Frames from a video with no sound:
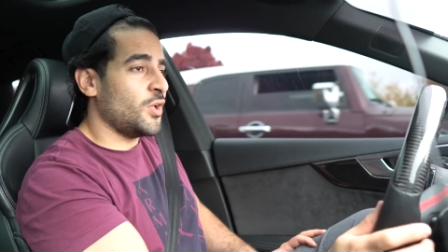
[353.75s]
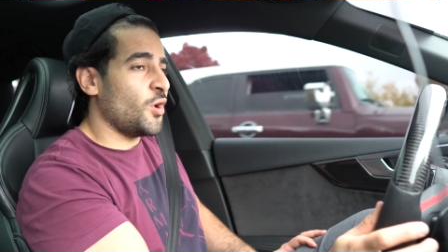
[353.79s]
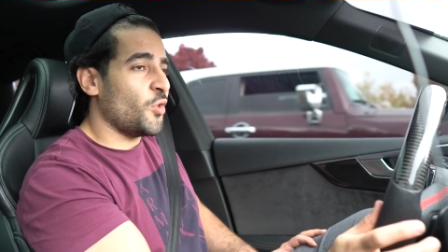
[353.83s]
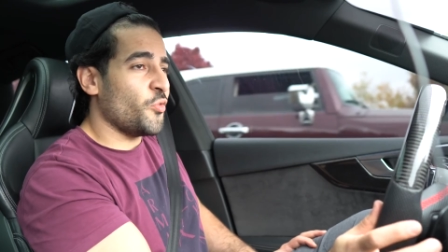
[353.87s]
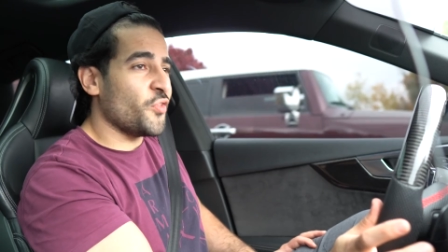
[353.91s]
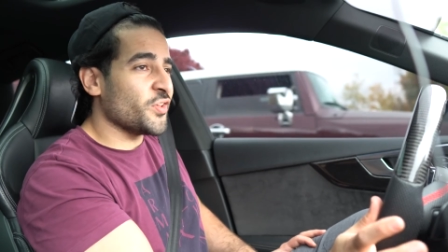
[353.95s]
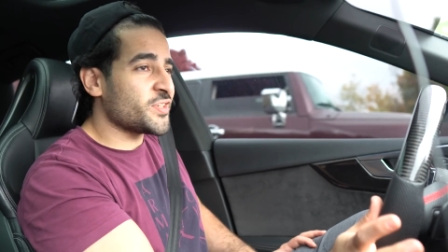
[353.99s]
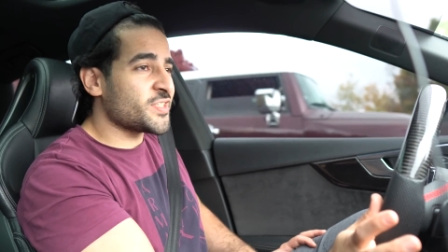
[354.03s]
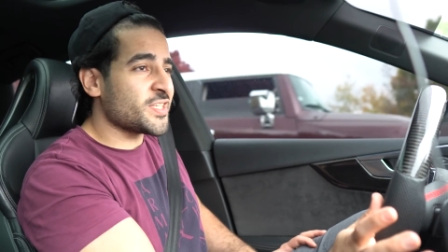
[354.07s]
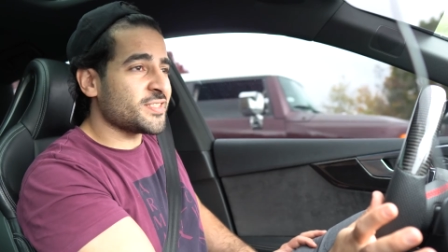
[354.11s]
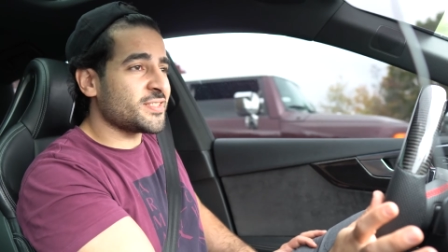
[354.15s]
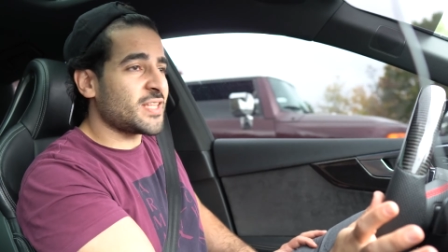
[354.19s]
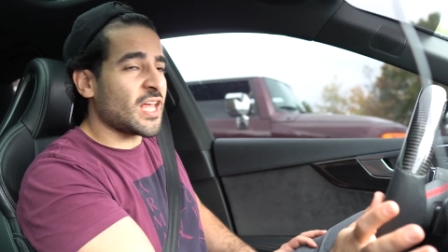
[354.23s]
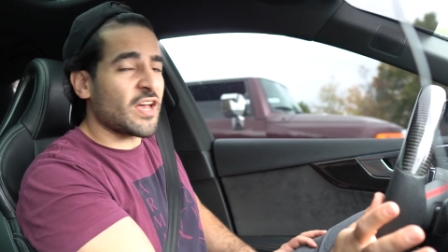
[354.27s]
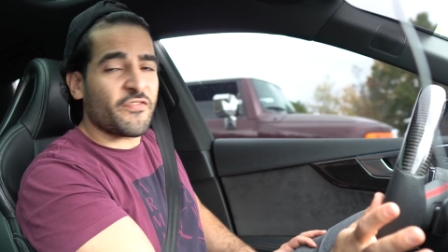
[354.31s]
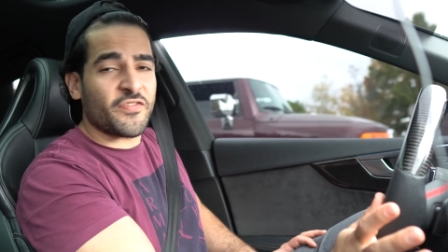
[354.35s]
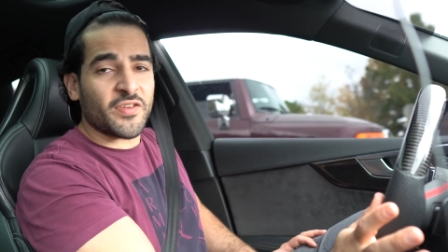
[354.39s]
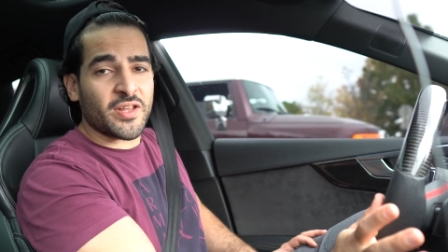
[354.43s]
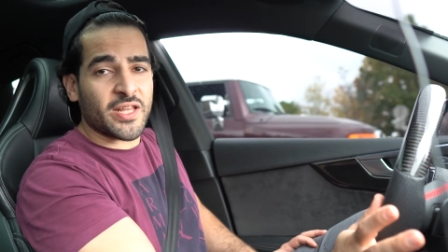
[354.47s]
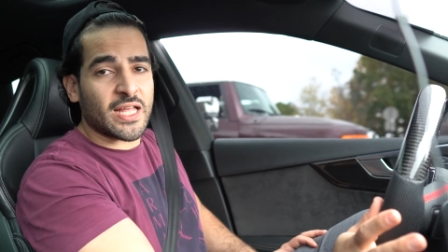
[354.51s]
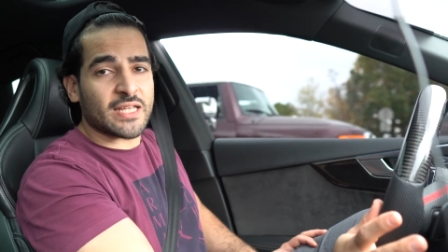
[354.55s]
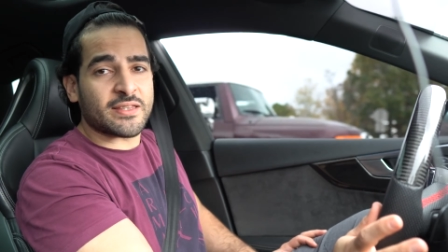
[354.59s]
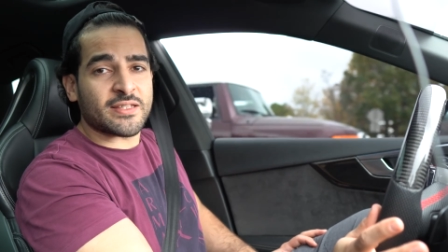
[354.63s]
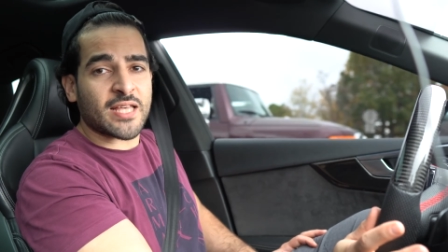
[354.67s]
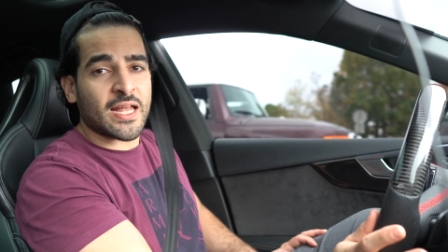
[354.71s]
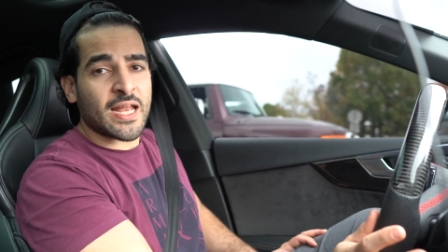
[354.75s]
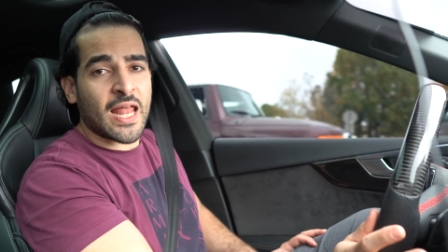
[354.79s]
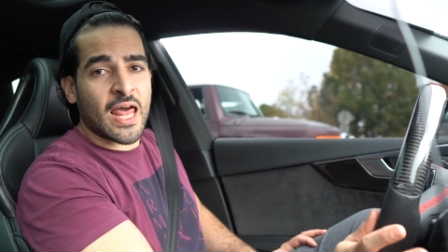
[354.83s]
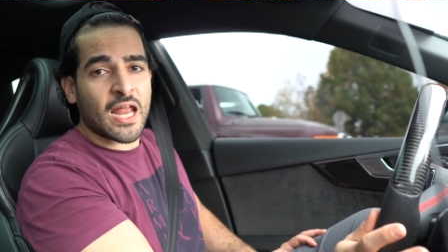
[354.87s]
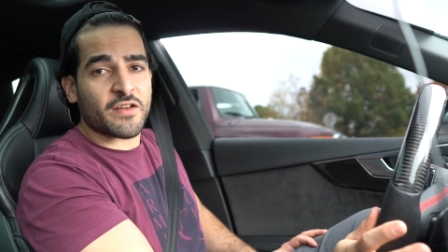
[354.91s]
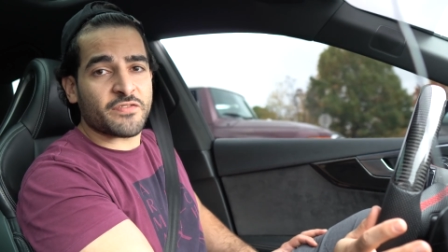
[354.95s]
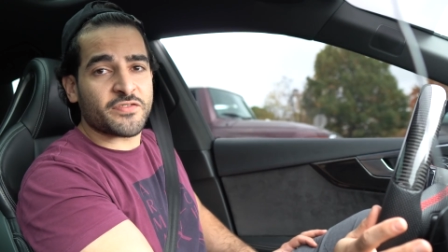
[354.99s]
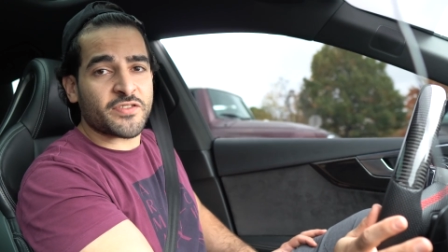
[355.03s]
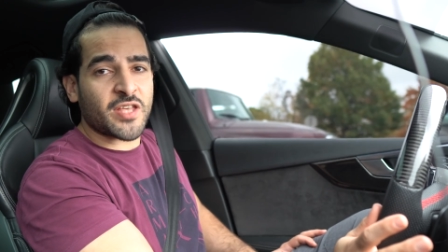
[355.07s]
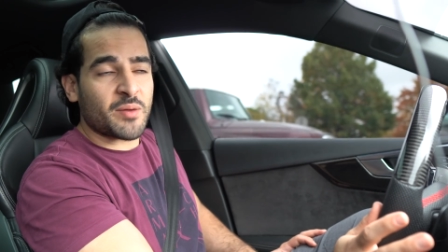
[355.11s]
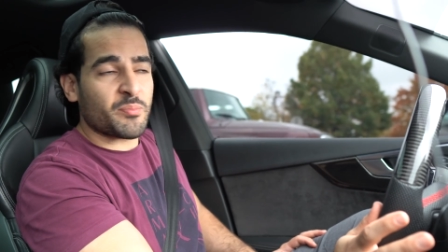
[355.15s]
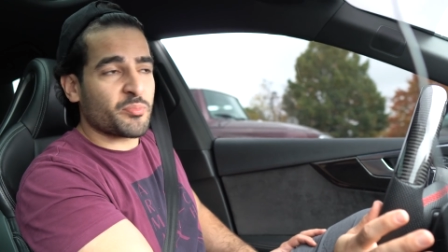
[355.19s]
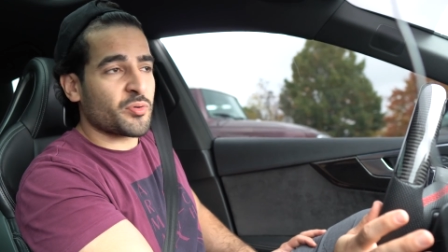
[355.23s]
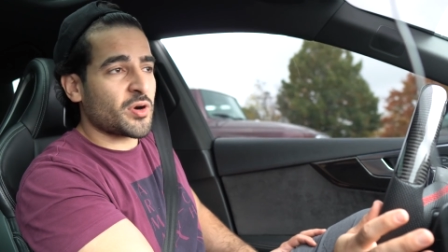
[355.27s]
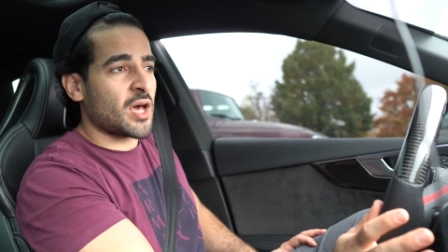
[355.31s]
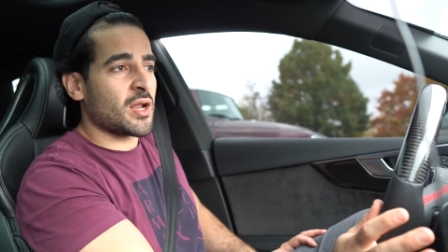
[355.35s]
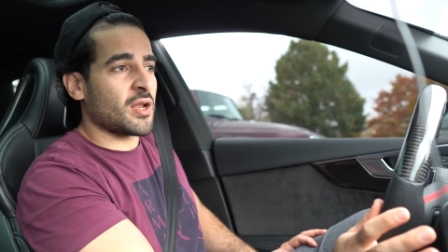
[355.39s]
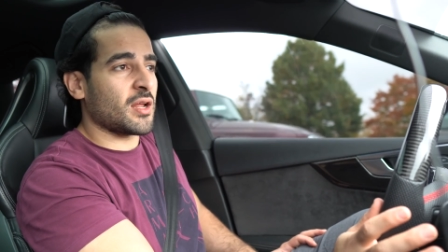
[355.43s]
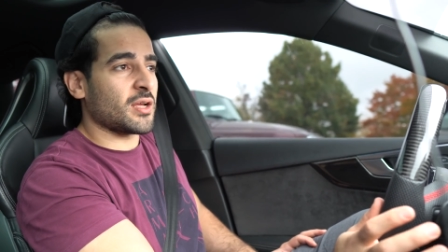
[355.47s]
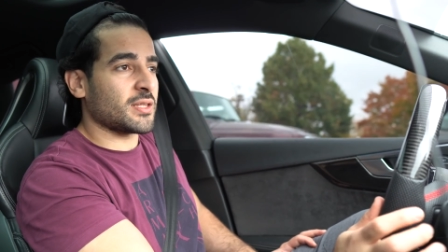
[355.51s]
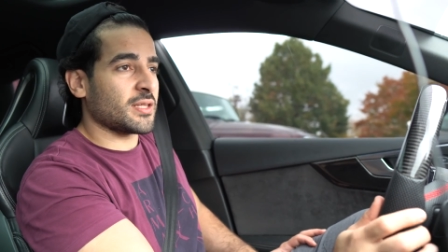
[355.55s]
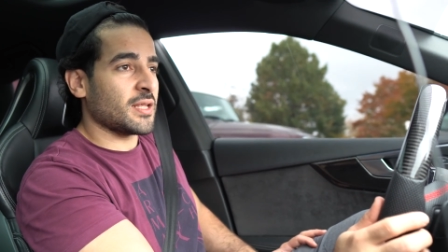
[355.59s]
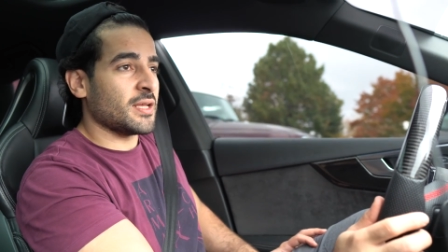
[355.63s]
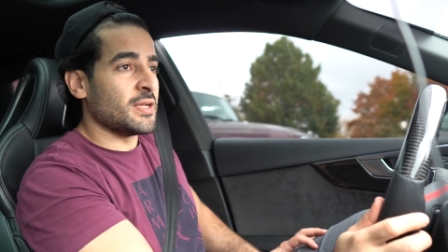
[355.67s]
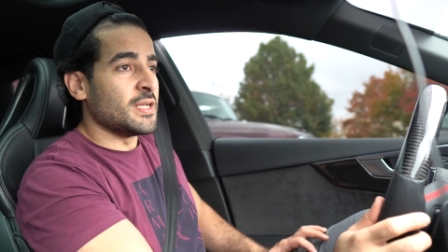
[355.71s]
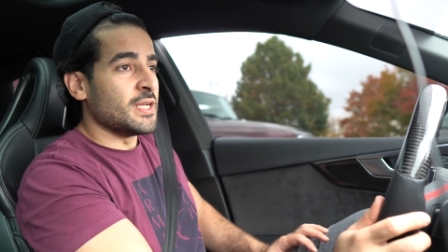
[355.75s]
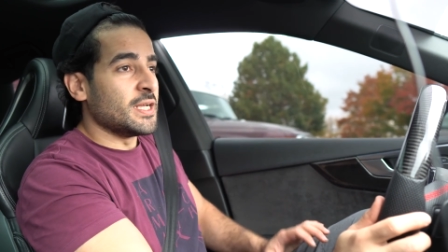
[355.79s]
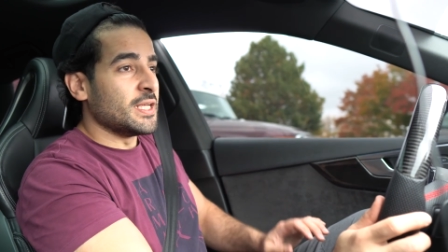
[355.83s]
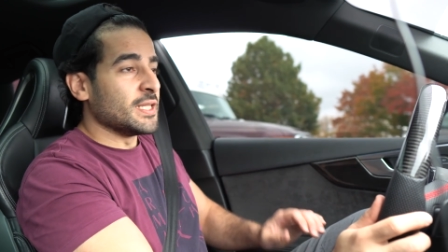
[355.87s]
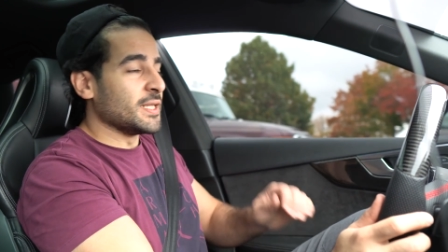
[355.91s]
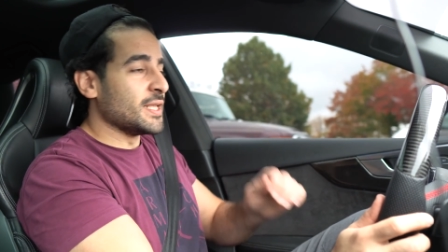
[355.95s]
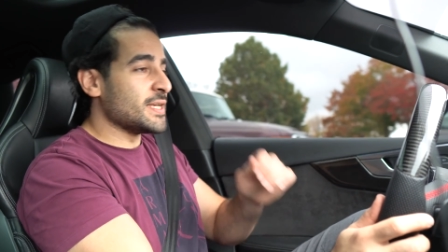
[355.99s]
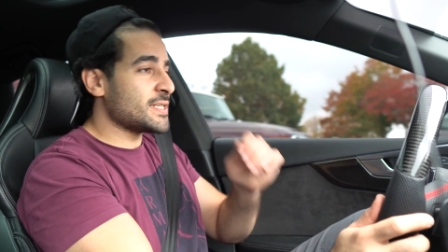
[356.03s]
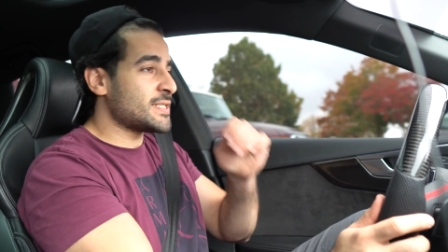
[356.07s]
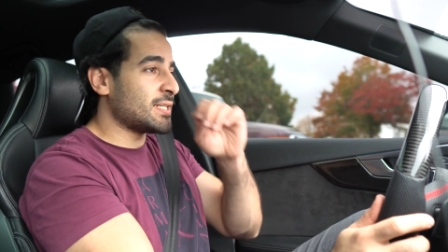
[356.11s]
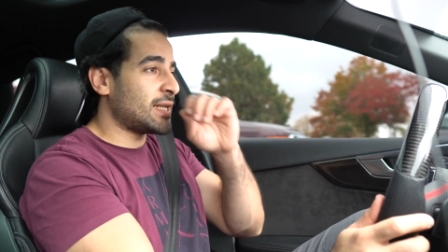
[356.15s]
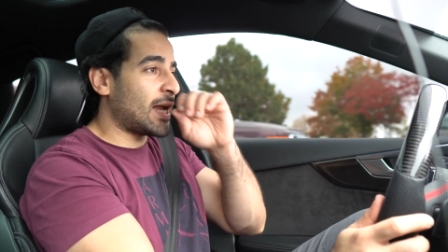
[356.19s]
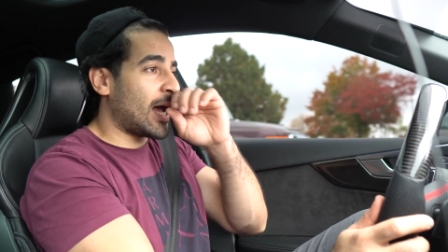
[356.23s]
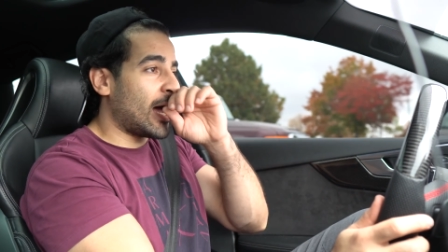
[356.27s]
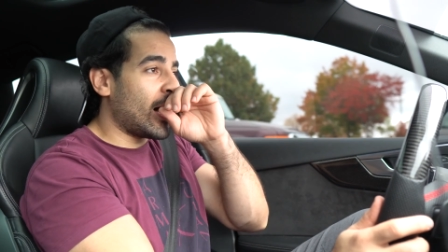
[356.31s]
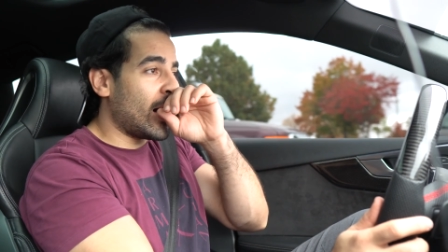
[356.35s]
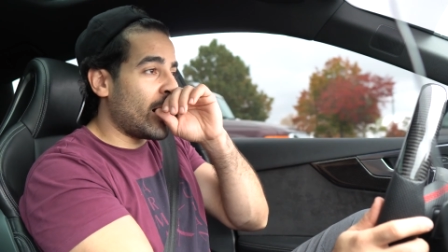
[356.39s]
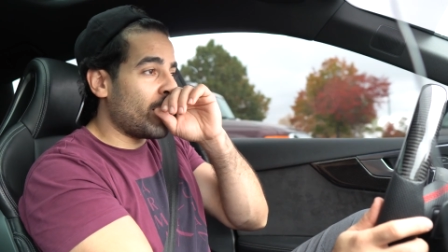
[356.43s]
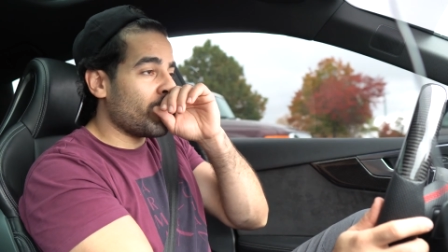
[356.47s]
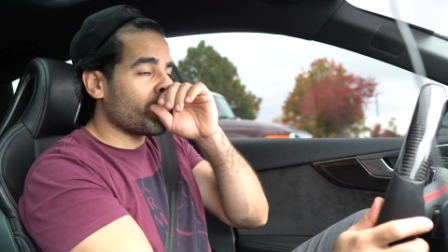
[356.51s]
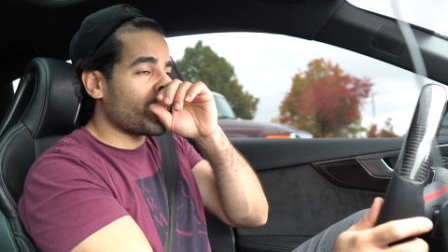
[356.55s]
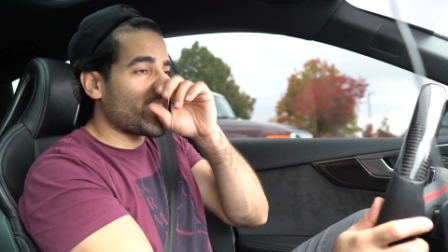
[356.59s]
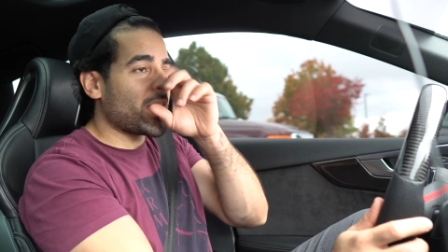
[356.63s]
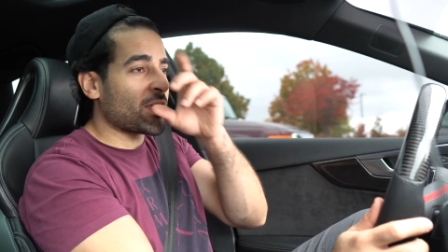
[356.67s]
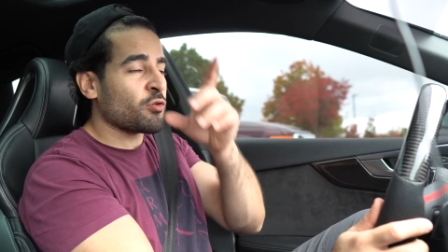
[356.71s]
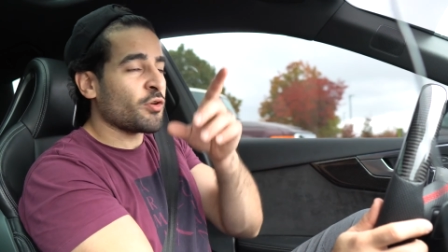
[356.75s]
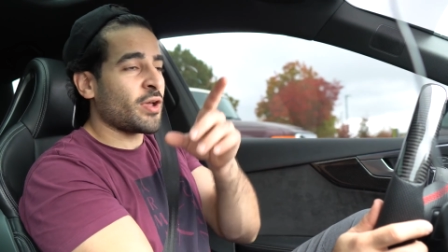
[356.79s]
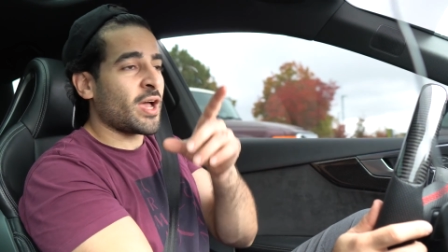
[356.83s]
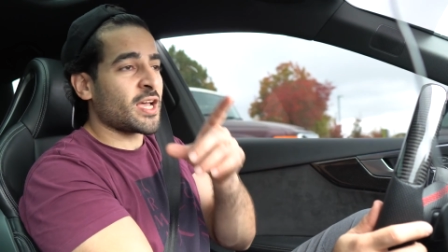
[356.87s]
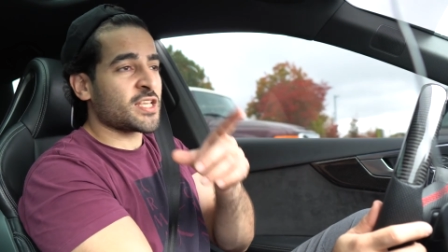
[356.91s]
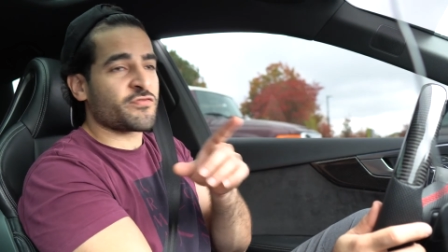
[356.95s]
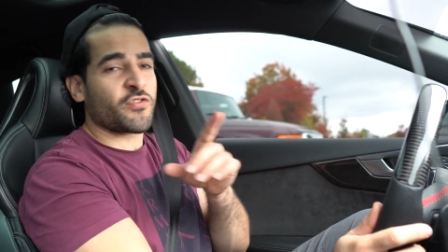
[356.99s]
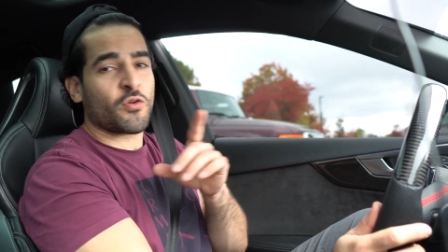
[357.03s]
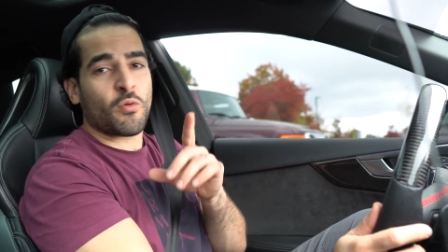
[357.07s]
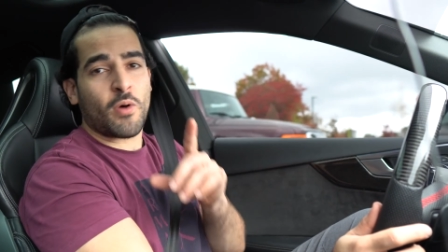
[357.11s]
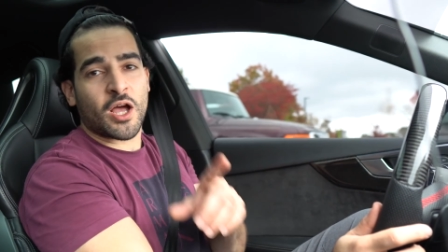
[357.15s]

This is definitely a 10 out of 10 product. Listen, thank you guys for